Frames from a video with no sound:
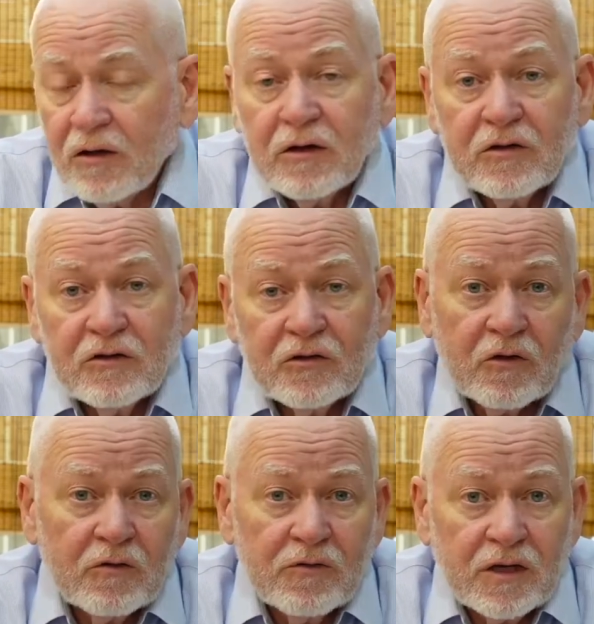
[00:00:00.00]

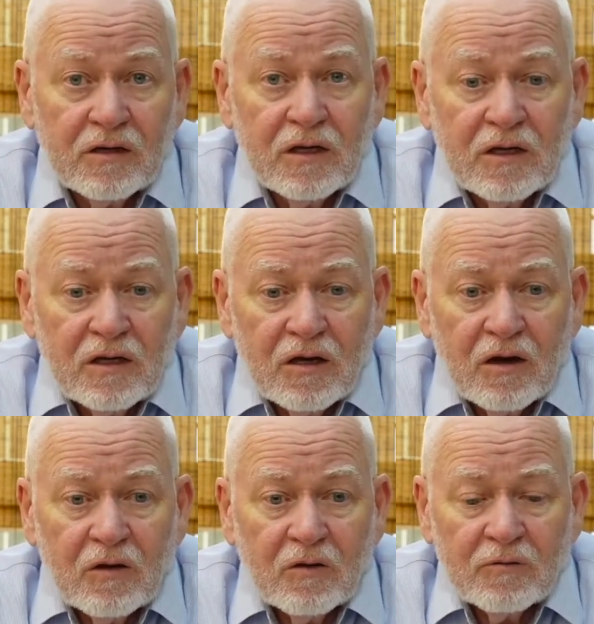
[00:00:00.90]
undeserving
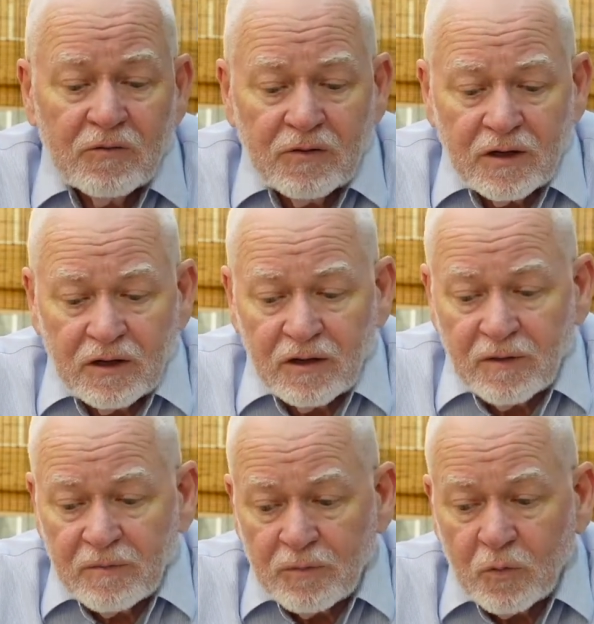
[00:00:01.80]
of
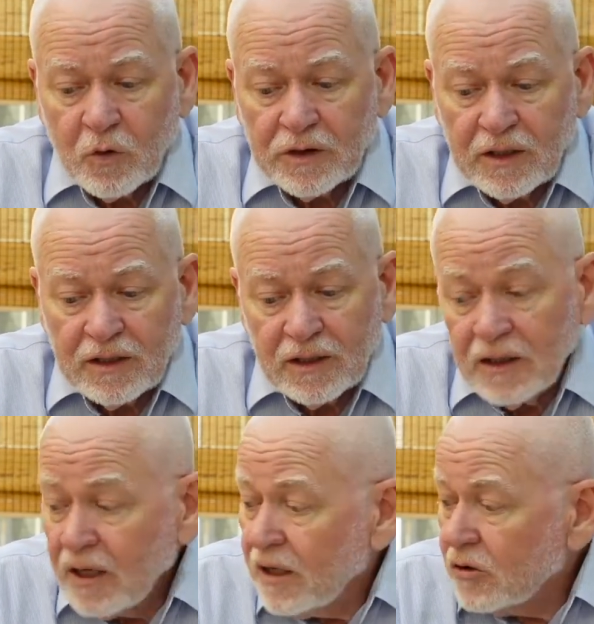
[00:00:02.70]
what they did.
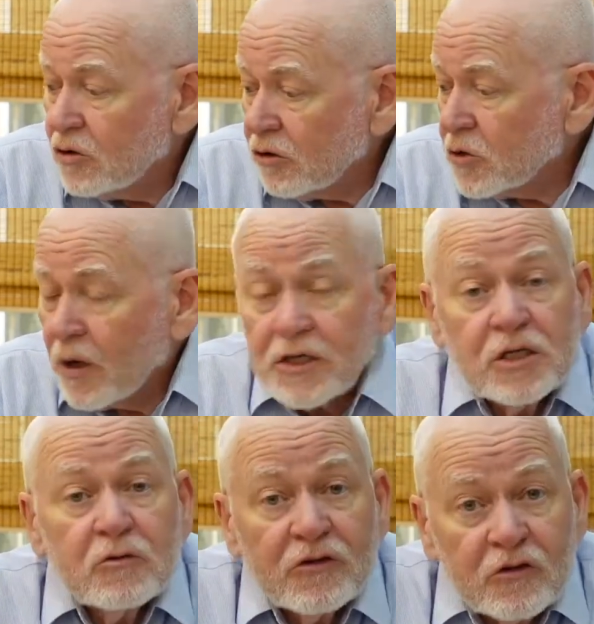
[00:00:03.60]
George
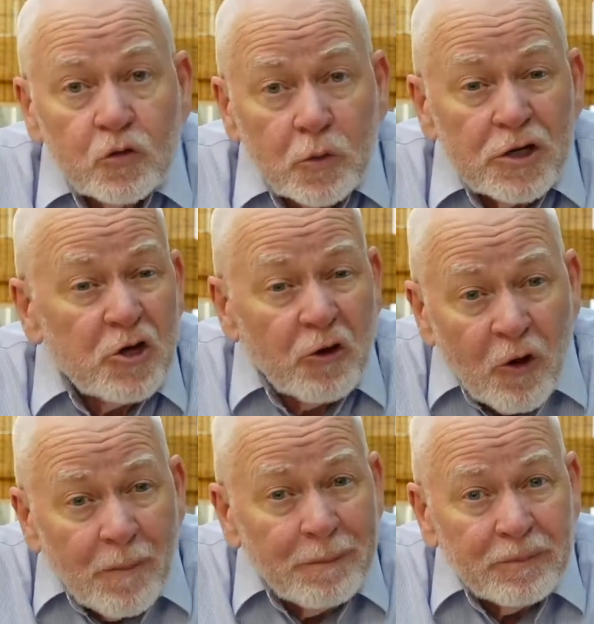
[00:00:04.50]
Washington was a
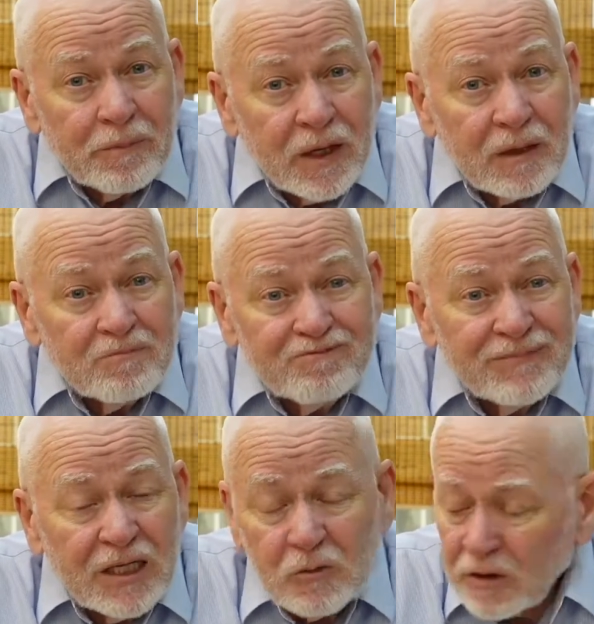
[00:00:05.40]
superhero, man.
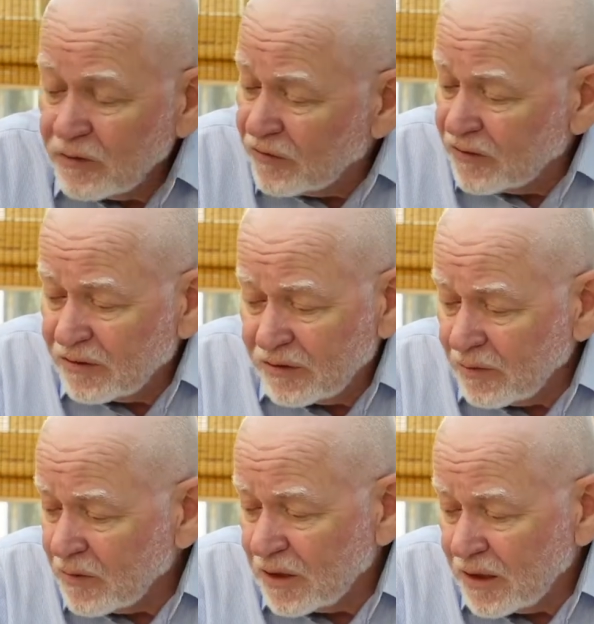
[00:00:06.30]
He was
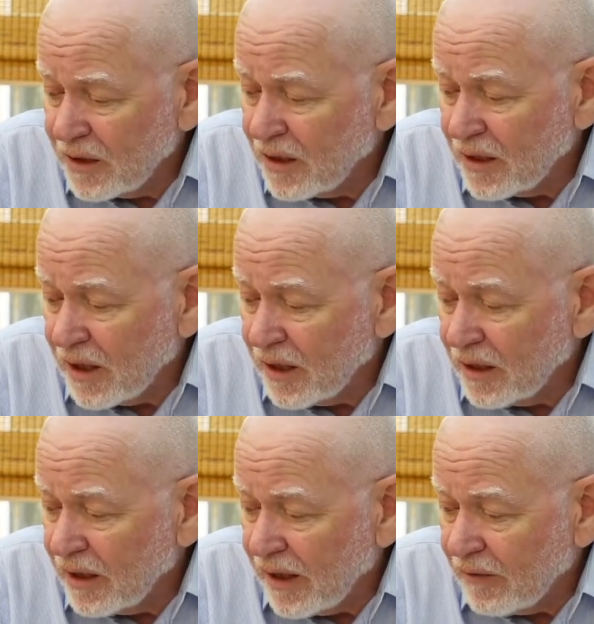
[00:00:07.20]
somebody that
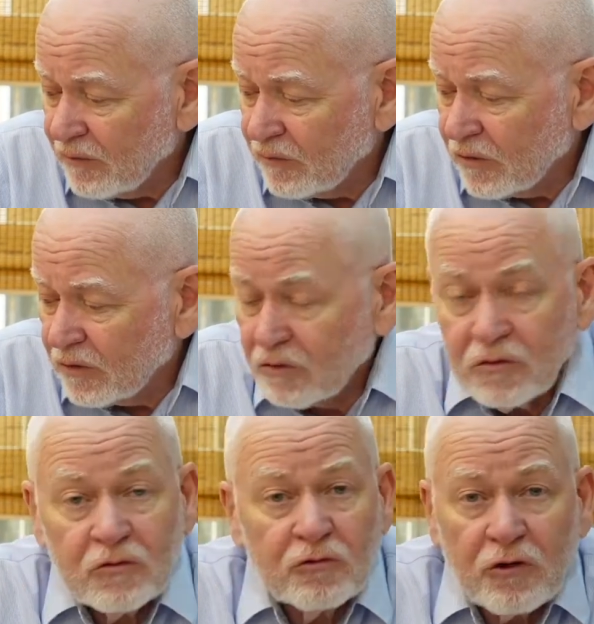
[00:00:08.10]
I have
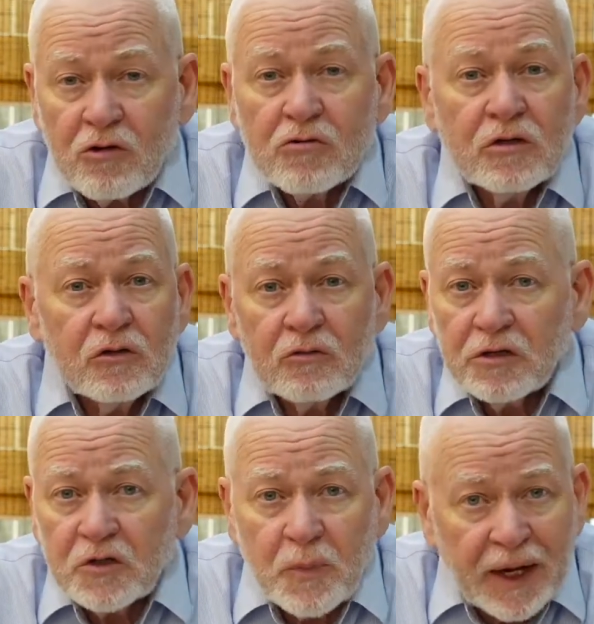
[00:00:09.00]
grown to
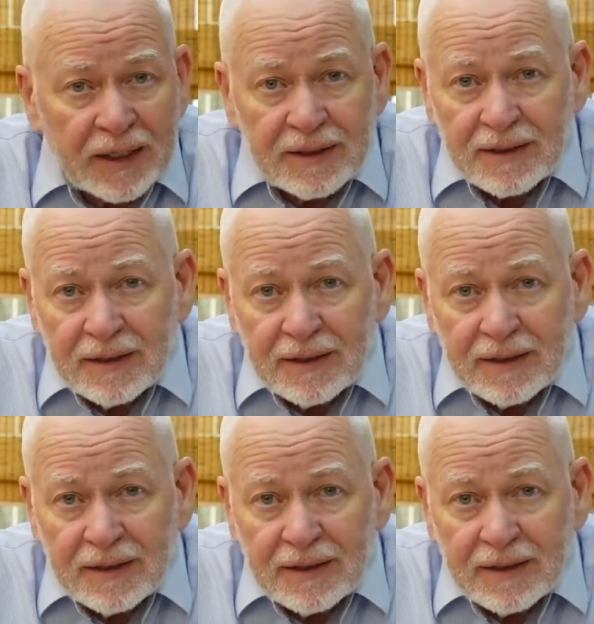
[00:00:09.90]
respect,